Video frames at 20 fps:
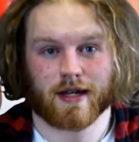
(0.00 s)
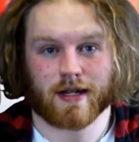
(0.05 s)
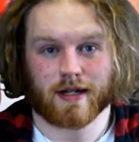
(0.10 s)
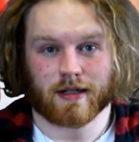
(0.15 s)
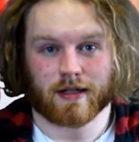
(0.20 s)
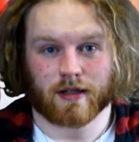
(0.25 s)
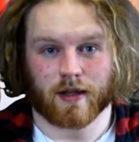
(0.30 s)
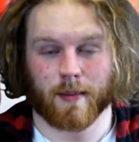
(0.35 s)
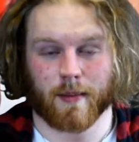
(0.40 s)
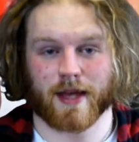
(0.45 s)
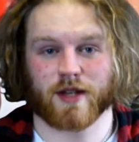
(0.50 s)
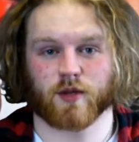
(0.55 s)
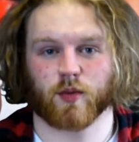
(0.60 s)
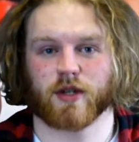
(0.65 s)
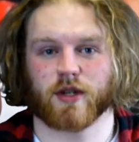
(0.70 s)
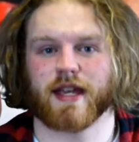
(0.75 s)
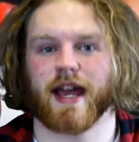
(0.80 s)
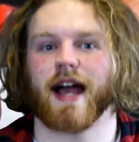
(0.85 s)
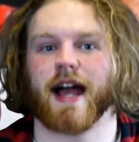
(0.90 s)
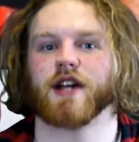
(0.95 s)
The Miz would
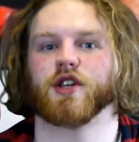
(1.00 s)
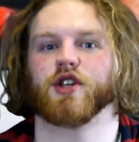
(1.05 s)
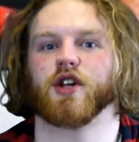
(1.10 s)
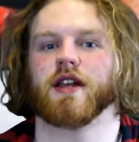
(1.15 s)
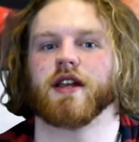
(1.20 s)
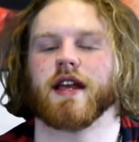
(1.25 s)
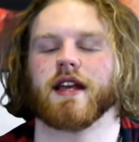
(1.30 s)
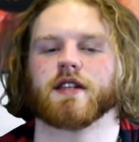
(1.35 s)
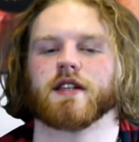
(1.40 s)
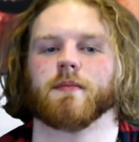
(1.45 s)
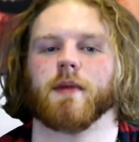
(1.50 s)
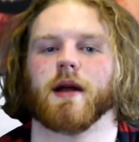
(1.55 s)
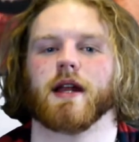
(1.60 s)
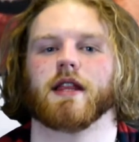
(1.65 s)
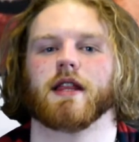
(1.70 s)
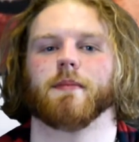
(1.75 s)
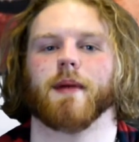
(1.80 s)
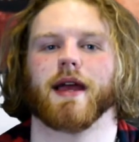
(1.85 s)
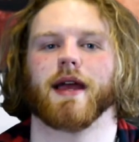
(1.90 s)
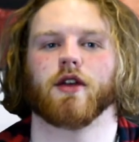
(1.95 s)
cash in his Money in the
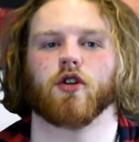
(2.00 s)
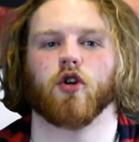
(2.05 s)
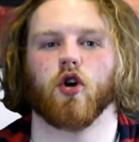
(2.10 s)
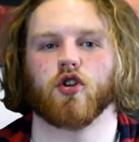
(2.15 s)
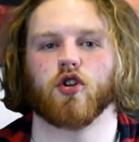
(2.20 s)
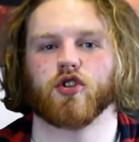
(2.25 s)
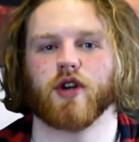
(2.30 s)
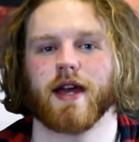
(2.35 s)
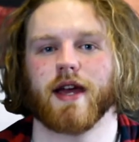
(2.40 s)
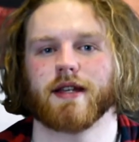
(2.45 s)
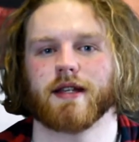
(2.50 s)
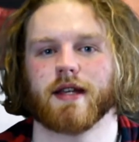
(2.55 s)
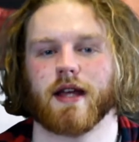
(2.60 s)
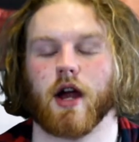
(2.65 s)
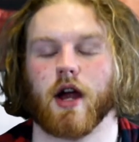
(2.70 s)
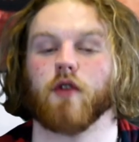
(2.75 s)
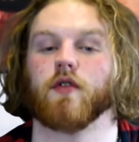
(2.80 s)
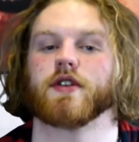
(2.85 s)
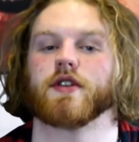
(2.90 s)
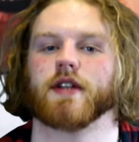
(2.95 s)
Bank contract, a
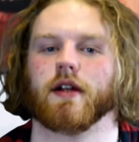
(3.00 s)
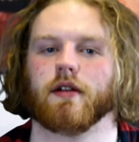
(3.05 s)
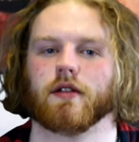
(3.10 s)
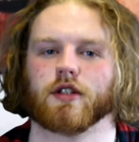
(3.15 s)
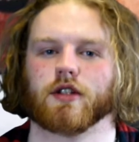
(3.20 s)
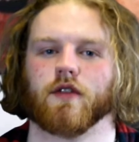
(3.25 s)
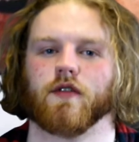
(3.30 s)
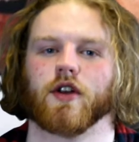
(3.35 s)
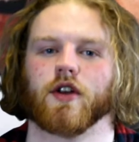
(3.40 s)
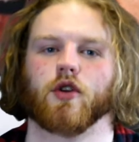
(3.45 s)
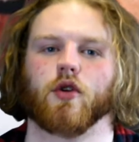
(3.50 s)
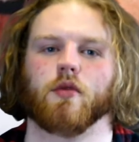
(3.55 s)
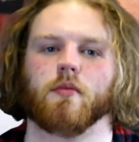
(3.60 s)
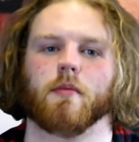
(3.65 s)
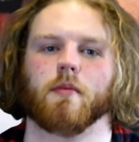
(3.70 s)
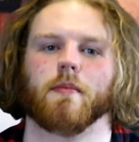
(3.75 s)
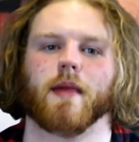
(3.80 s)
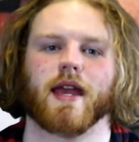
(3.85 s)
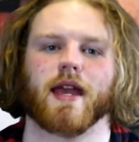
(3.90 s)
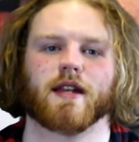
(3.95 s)
result of an agreement
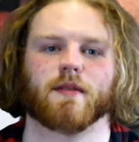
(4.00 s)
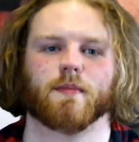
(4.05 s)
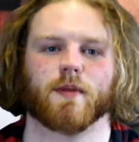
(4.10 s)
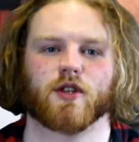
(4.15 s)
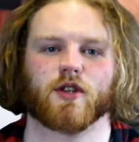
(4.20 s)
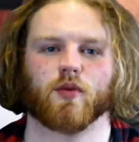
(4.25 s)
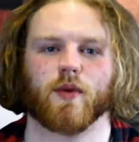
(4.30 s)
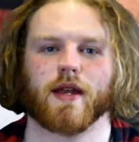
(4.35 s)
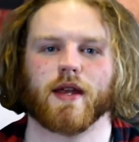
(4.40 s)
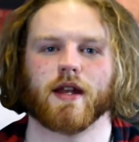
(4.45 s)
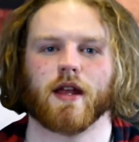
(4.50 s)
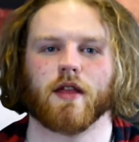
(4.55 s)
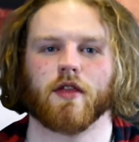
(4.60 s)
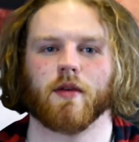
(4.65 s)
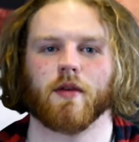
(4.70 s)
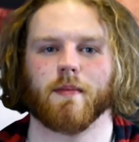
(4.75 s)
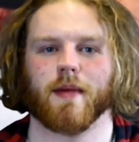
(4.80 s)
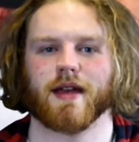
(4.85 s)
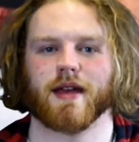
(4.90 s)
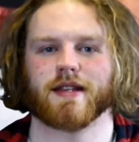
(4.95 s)
made between The
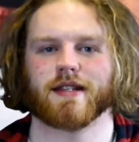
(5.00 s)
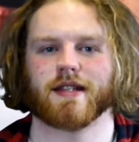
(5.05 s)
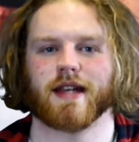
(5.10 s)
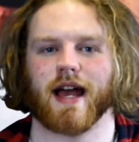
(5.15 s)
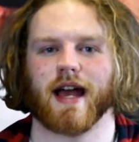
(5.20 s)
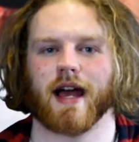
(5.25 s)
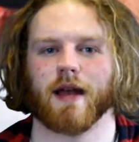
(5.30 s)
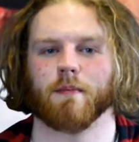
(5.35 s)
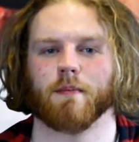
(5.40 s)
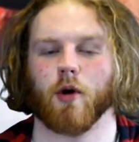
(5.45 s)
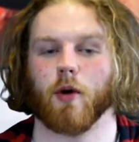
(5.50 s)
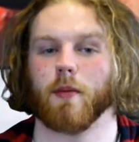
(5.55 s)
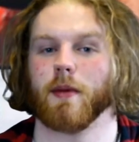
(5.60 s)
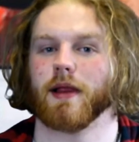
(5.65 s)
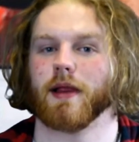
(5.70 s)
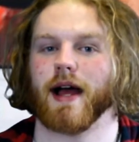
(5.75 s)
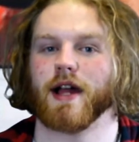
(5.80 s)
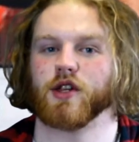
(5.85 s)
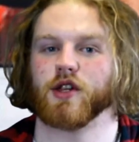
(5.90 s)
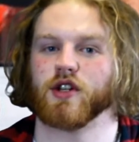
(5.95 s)
Miz and Bobby
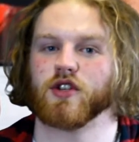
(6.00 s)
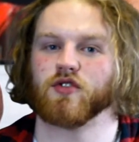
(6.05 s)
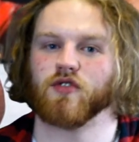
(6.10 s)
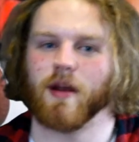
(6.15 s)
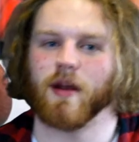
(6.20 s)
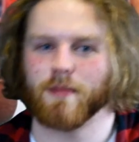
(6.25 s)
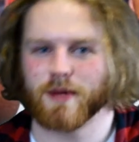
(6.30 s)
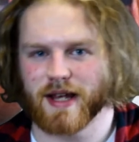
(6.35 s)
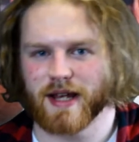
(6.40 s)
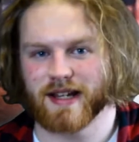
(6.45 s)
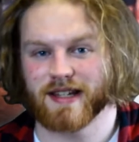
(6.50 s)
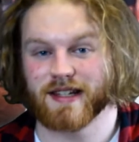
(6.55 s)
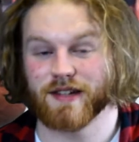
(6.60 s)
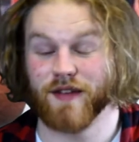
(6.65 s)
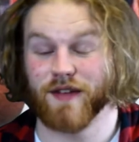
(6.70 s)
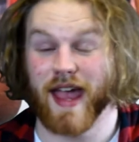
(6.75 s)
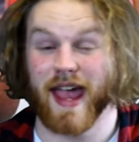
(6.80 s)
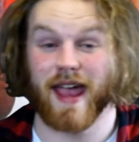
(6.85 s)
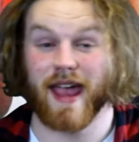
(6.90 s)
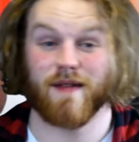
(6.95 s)
Lashley's represented
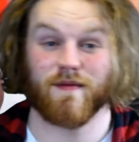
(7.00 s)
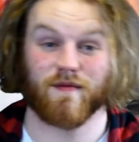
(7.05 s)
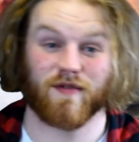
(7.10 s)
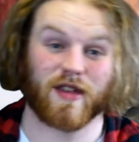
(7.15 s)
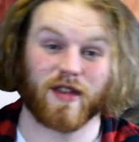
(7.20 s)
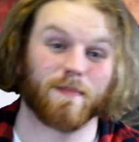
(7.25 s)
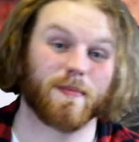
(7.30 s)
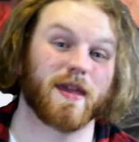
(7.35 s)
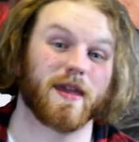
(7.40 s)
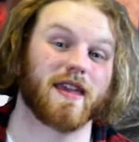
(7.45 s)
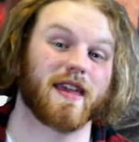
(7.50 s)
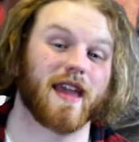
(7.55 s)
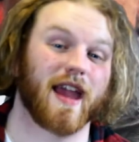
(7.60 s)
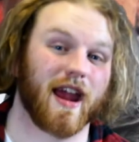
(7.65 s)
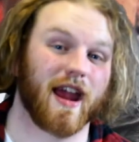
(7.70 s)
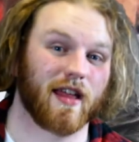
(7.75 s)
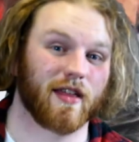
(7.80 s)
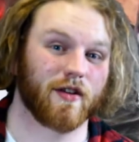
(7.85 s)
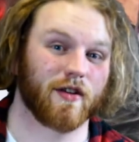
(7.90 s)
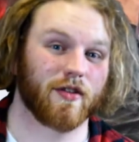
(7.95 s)
MVP
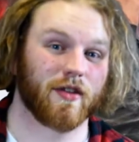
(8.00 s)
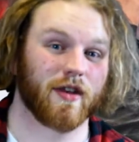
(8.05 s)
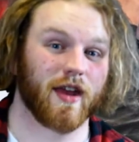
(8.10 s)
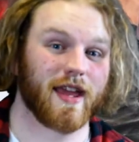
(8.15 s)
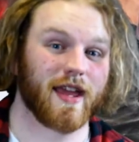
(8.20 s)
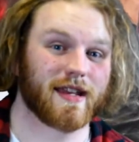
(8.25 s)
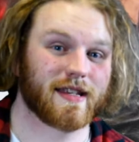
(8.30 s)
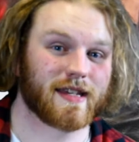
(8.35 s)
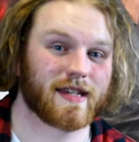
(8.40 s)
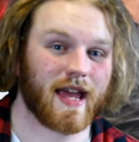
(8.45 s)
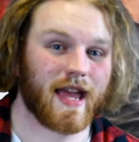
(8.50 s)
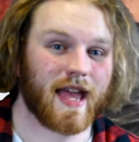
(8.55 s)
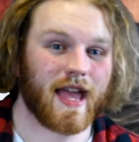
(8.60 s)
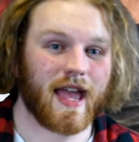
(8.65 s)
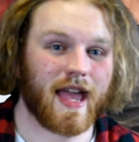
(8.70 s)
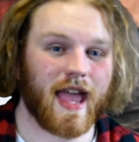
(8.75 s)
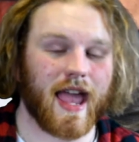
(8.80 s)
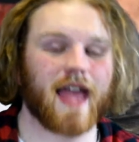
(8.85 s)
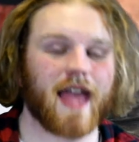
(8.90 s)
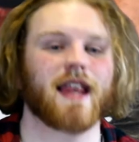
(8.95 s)
earlier in the night,
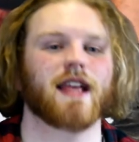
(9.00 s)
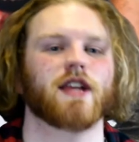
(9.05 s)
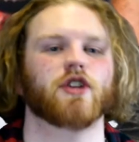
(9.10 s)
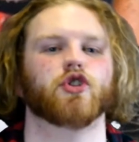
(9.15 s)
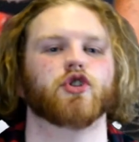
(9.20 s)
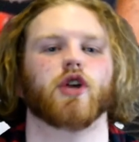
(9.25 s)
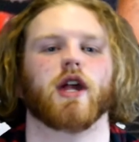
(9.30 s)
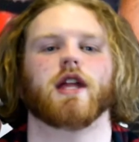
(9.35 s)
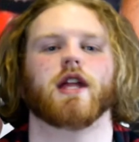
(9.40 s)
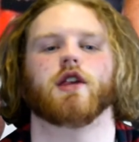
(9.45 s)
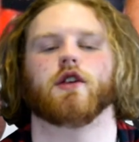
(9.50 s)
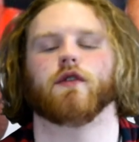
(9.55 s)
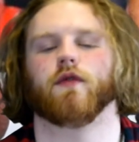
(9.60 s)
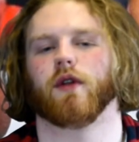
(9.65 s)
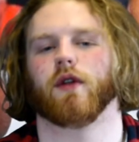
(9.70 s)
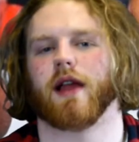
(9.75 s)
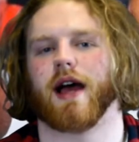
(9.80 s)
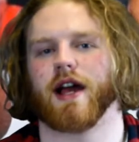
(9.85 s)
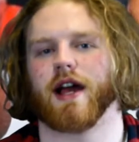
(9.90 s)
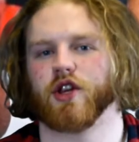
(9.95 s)
in exchange for
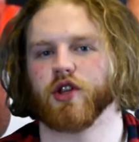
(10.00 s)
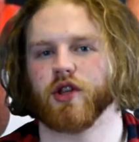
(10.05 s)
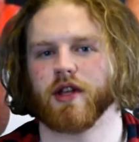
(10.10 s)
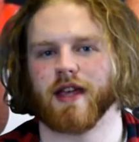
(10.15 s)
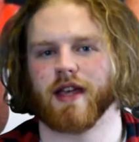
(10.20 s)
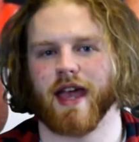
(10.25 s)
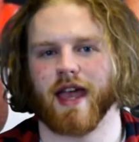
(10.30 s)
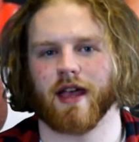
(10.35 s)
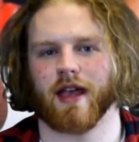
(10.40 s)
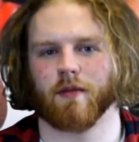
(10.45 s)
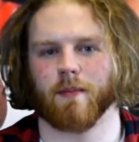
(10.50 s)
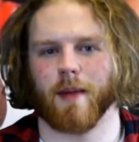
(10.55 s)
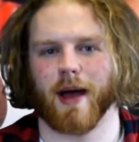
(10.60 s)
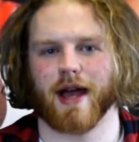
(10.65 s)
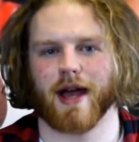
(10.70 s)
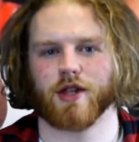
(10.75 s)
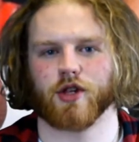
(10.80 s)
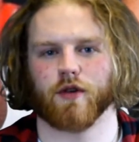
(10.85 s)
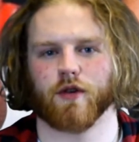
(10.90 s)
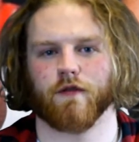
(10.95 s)
Lashley getting a
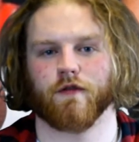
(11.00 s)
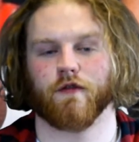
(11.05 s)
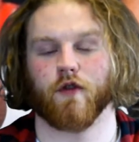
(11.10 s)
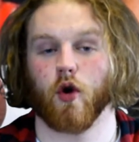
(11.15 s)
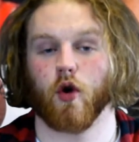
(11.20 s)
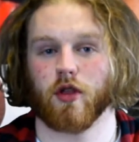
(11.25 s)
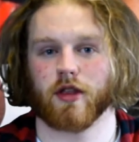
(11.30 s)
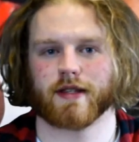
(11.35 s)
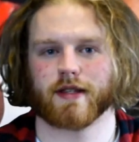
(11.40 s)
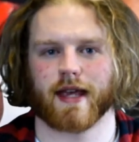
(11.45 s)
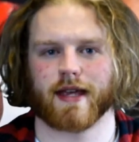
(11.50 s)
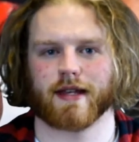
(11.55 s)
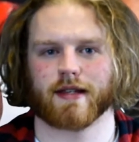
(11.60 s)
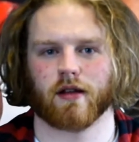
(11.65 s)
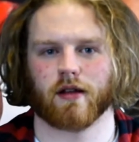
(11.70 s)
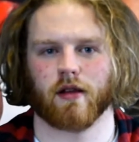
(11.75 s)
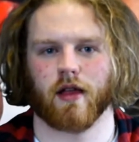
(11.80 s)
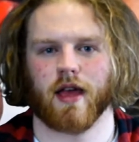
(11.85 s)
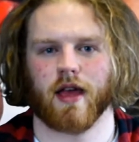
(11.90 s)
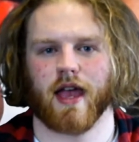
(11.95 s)
match for the
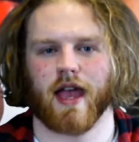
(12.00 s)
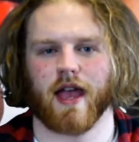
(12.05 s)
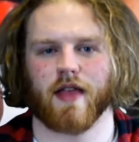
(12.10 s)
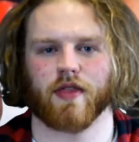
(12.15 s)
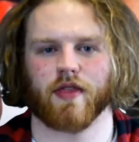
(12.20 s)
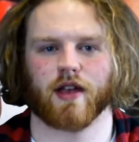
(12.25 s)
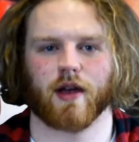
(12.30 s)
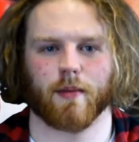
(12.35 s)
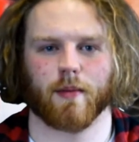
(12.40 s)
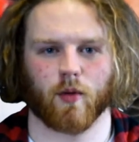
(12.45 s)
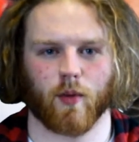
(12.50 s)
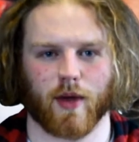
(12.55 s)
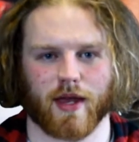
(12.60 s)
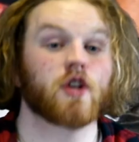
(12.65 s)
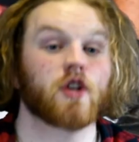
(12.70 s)
title in the coming weeks.